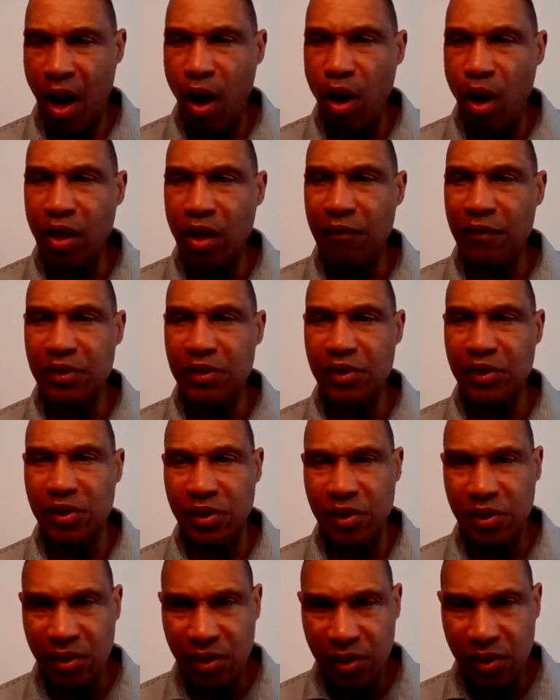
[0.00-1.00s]
All of us,
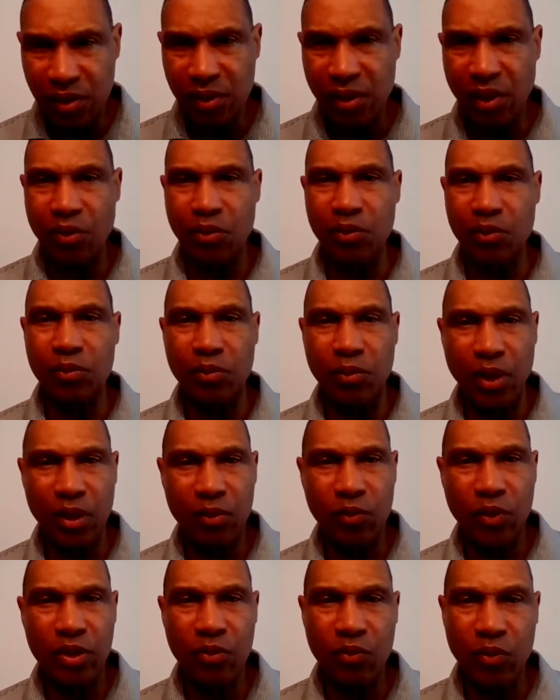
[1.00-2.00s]

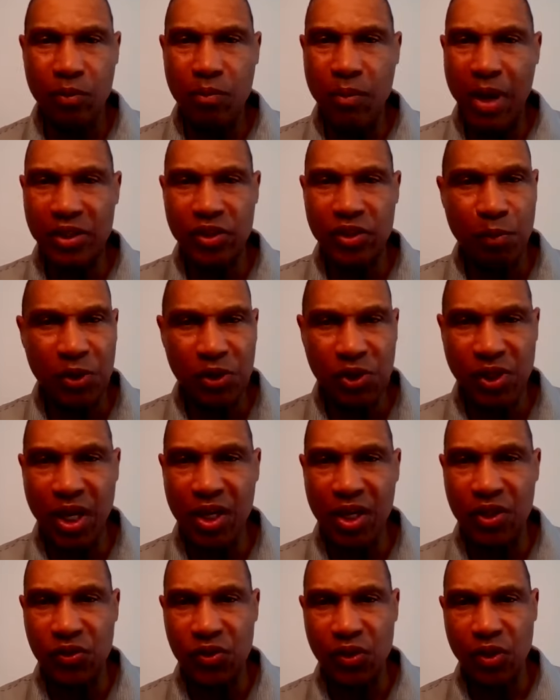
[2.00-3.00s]
you know, make some
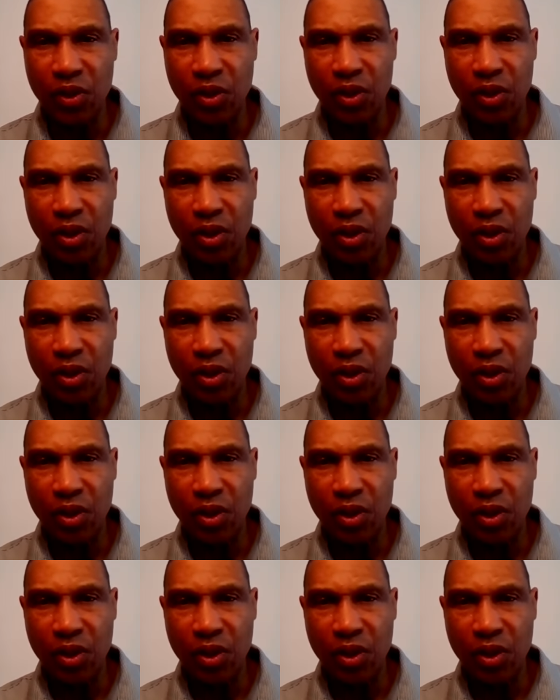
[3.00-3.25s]
mistakes,